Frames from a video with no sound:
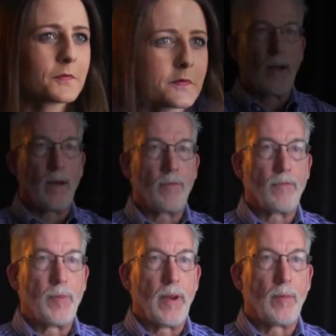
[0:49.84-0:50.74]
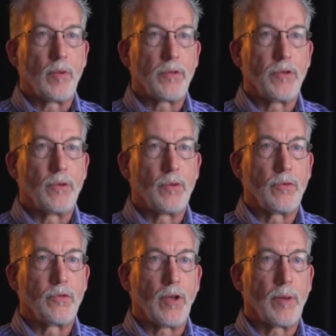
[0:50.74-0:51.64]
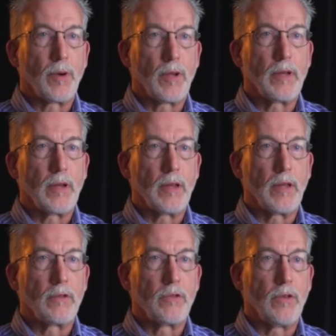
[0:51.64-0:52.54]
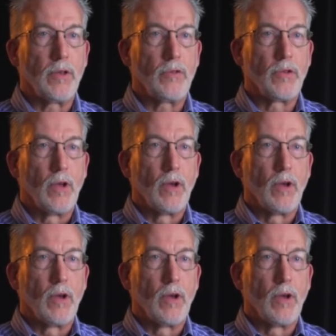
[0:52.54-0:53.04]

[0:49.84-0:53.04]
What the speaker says: I've been able to set up a clinic that sees